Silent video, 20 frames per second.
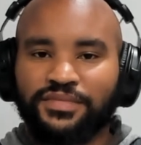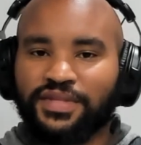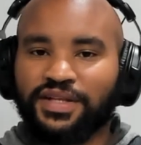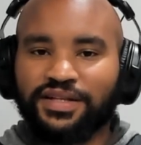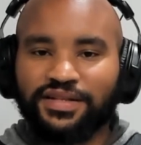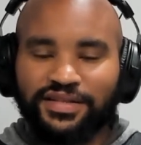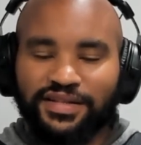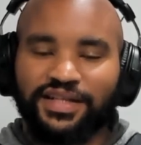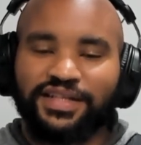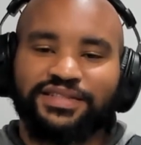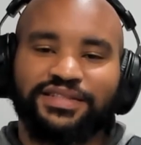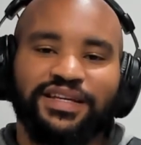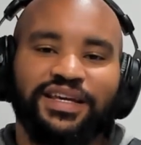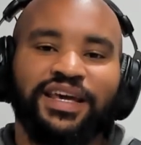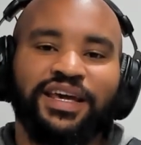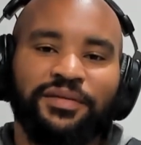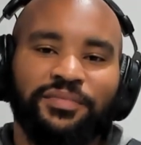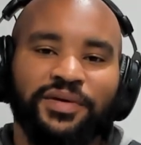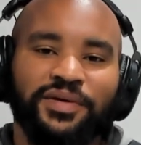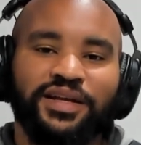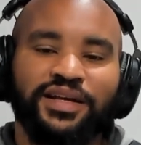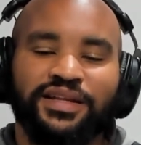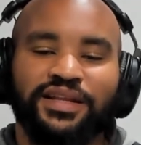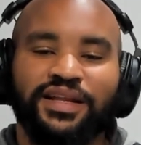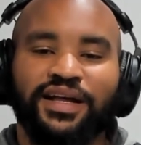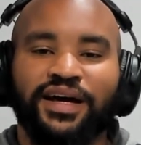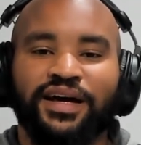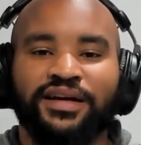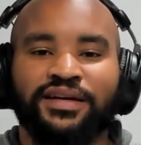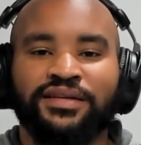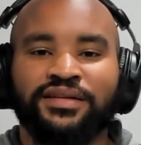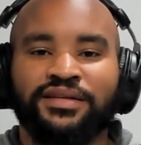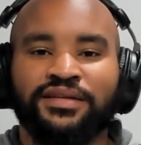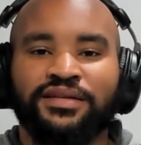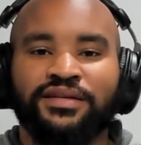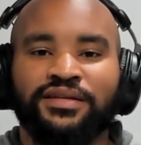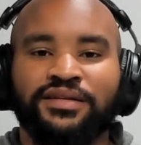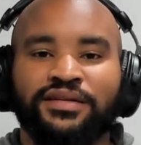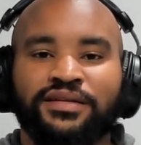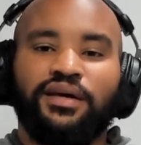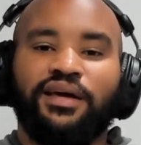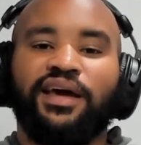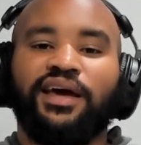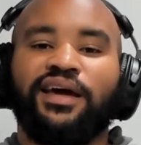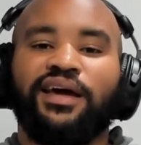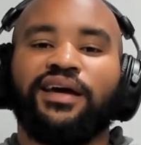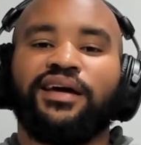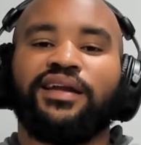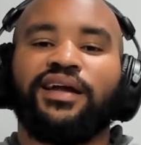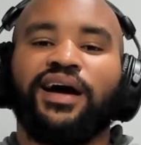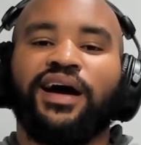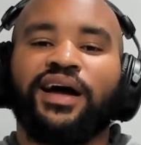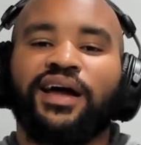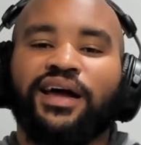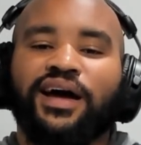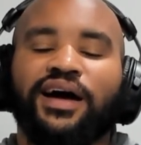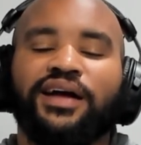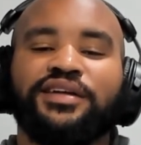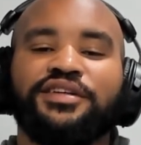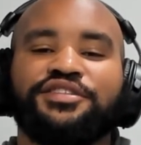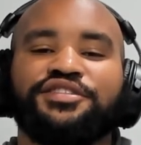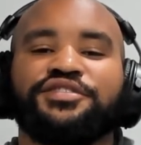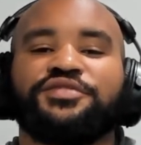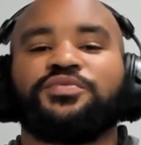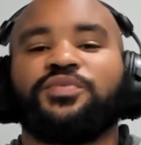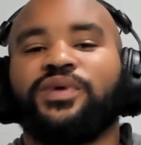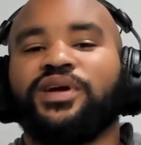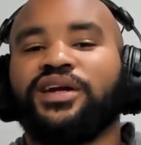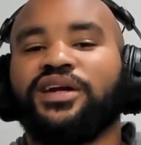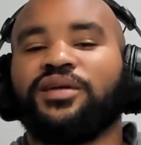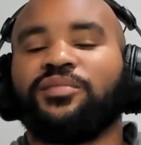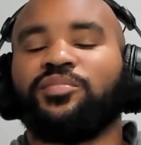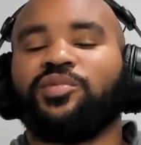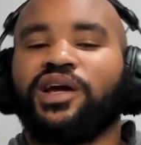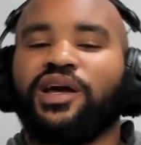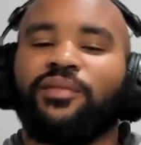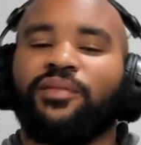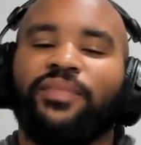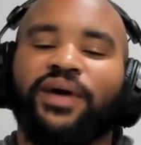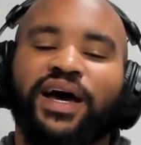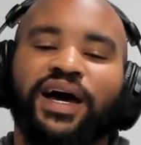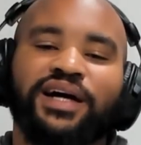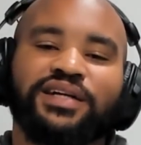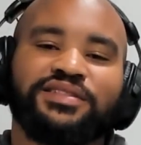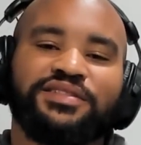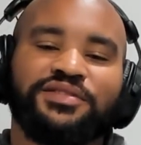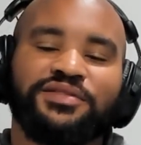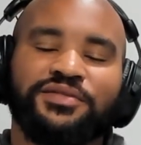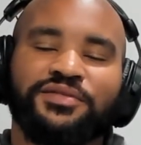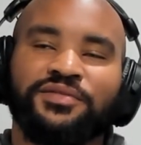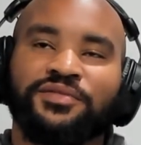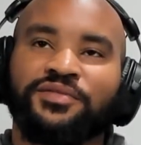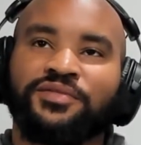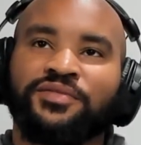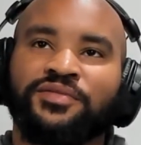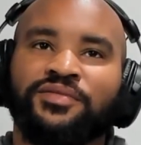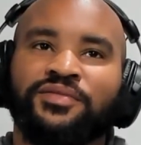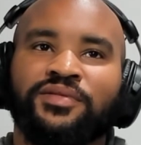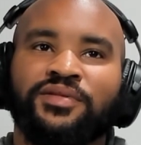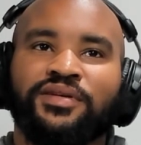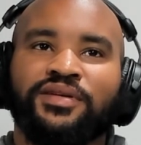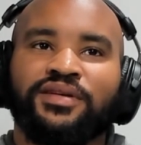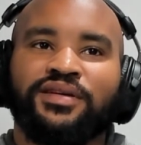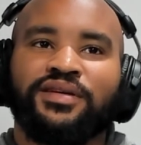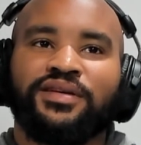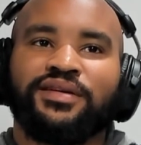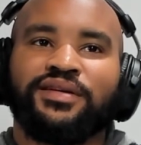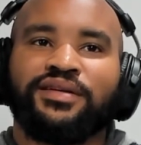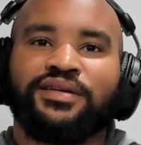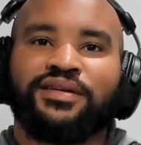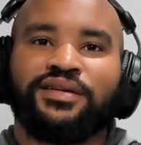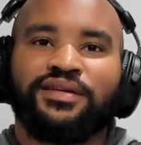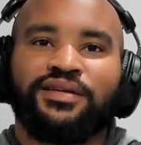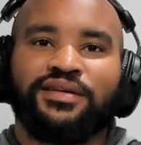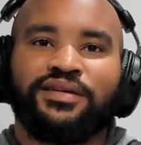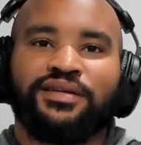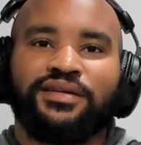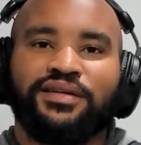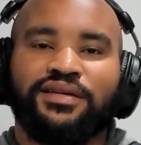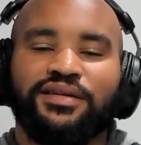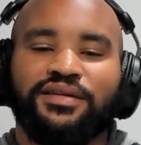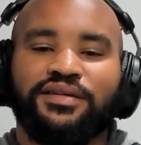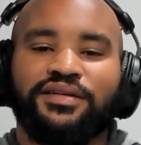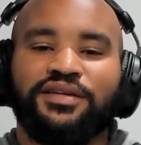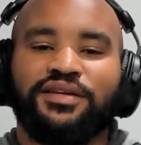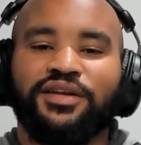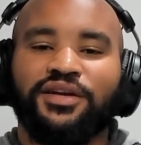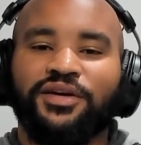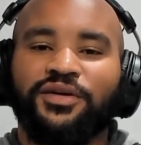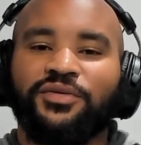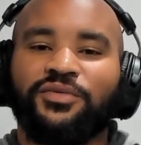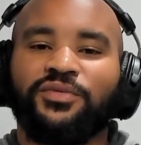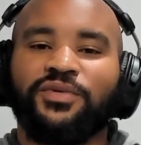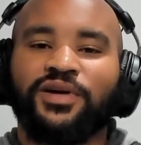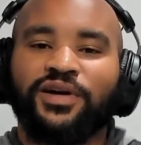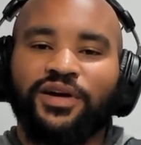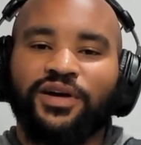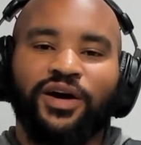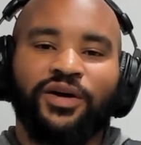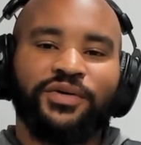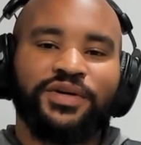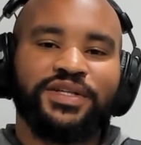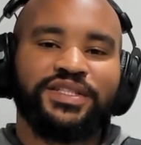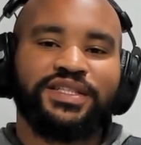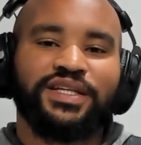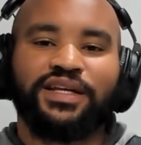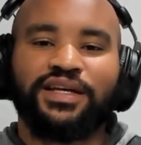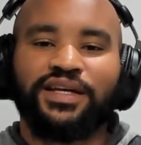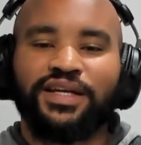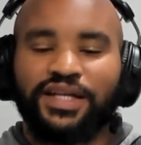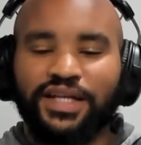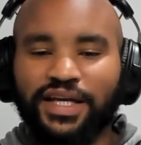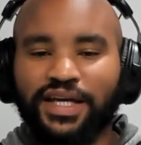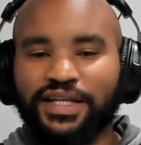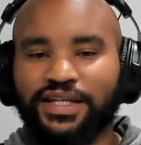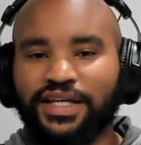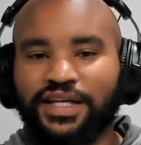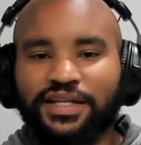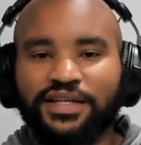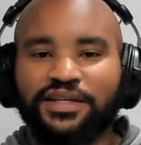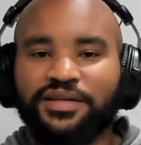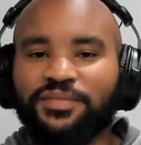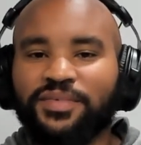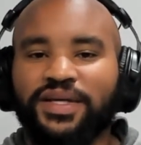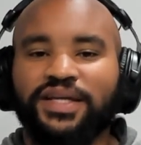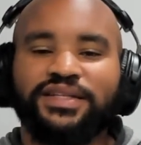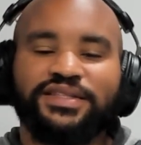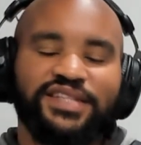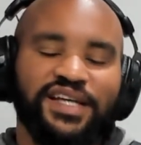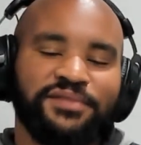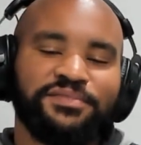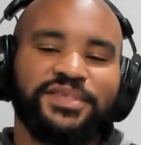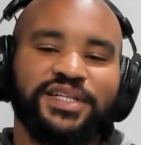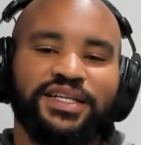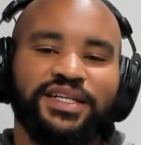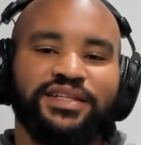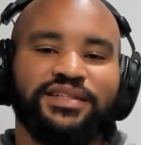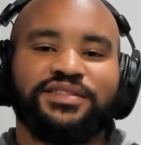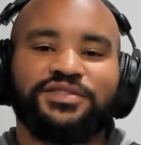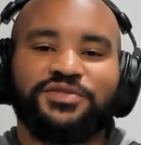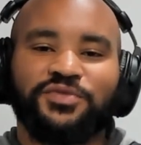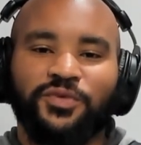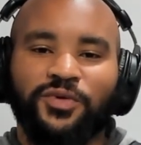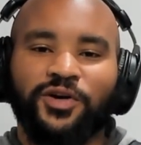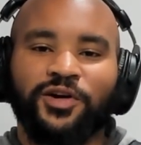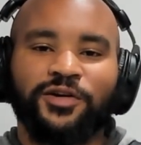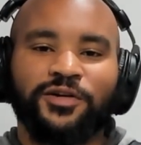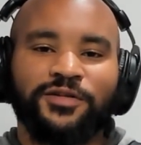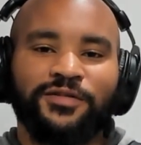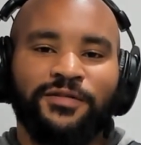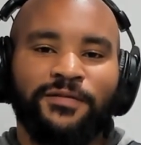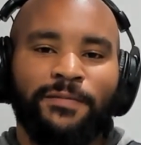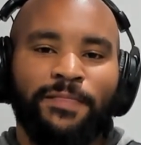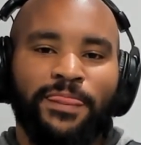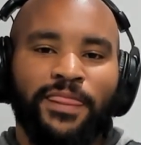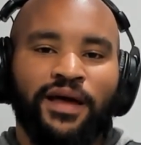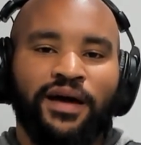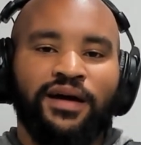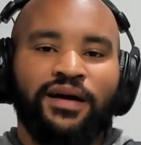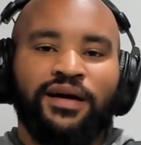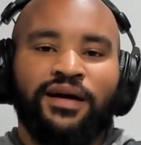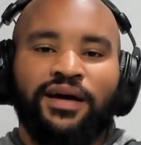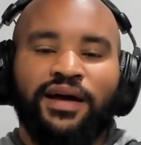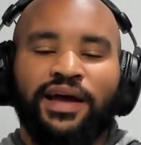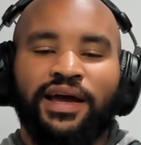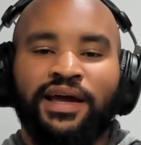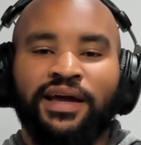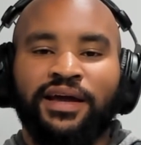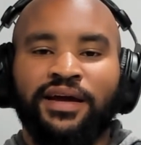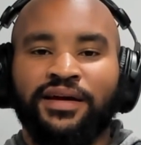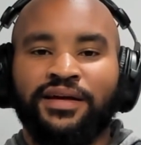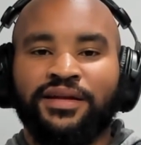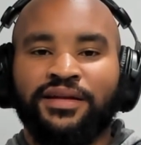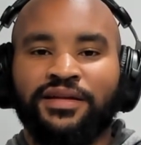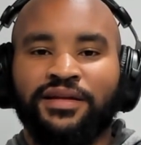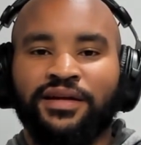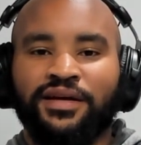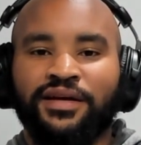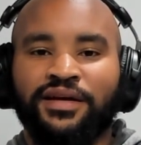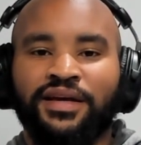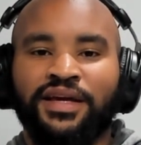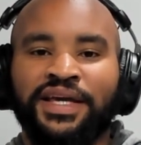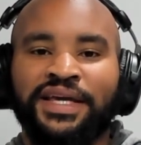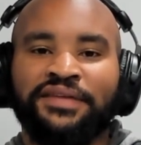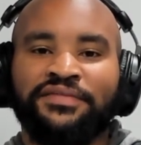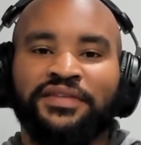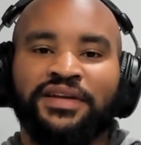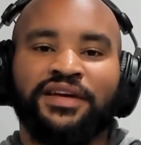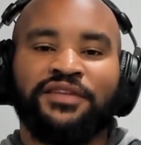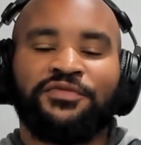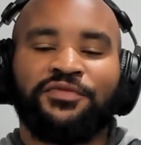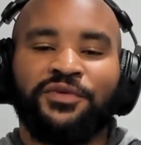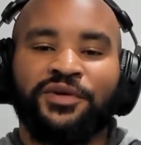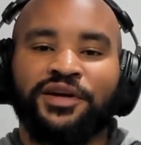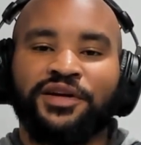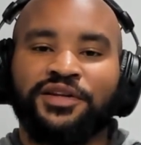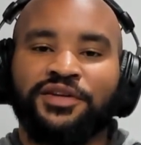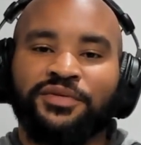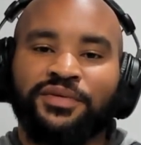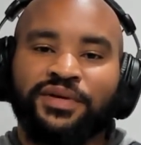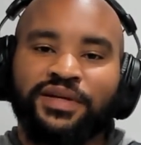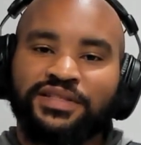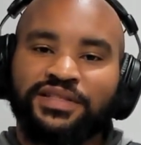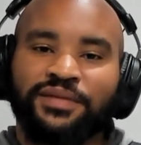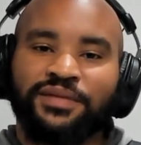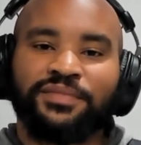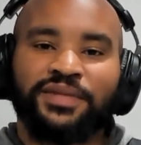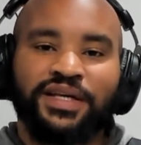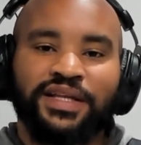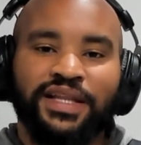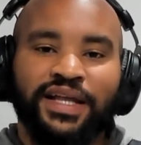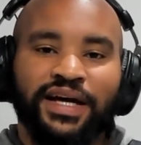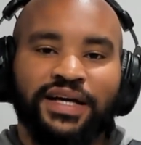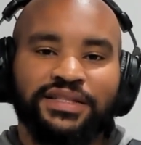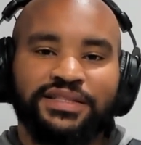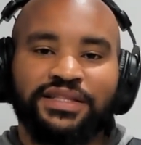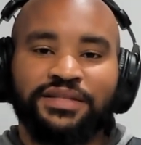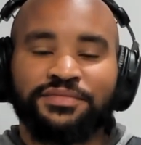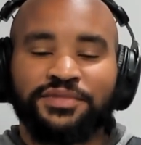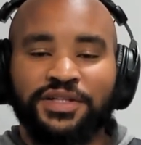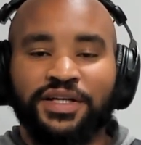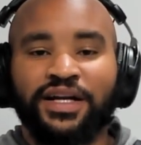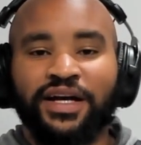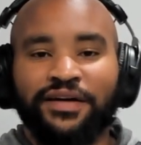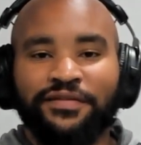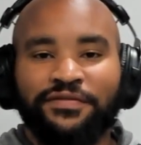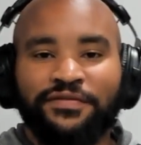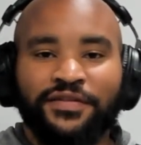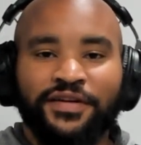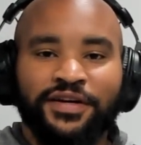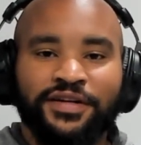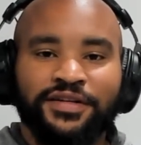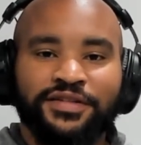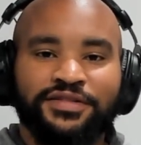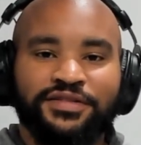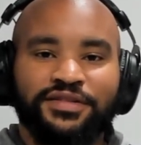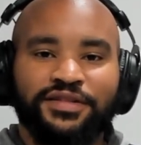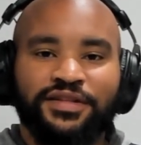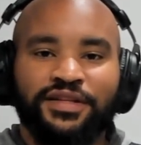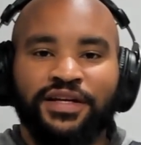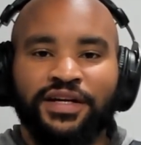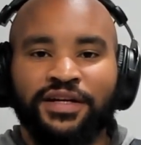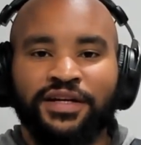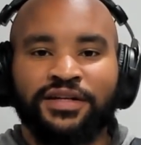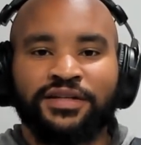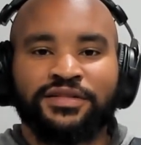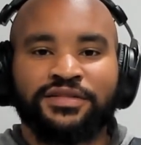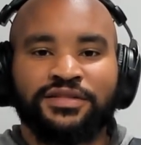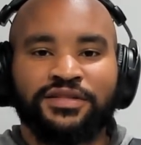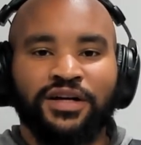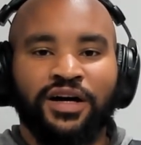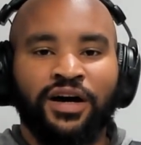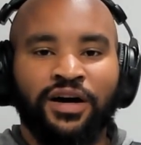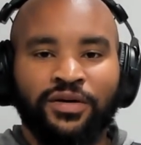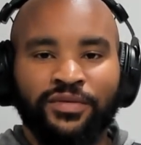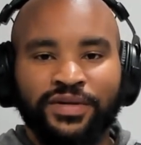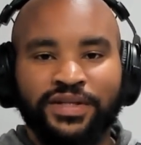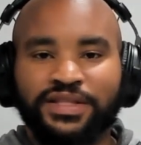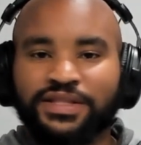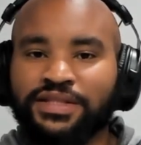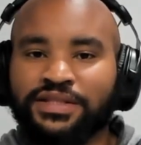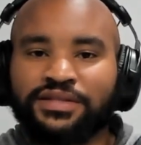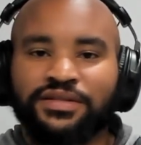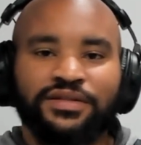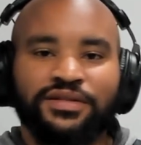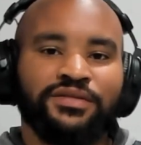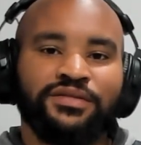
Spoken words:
let's keep it in that. And I kind of just wanted to bring it back to, we're always going to continue to be tempted in this world. And even if we're doing something that seems good at first, there's always these little